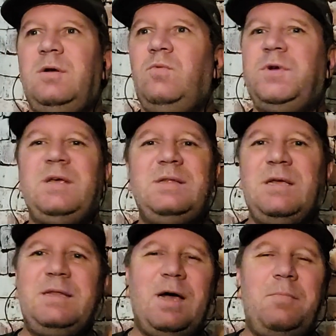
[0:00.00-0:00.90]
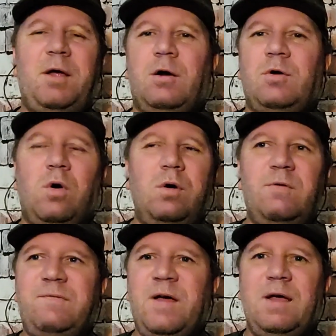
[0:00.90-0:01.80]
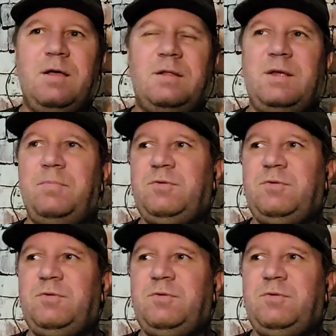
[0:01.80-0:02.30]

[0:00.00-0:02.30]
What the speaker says: What he did down by our corner flag and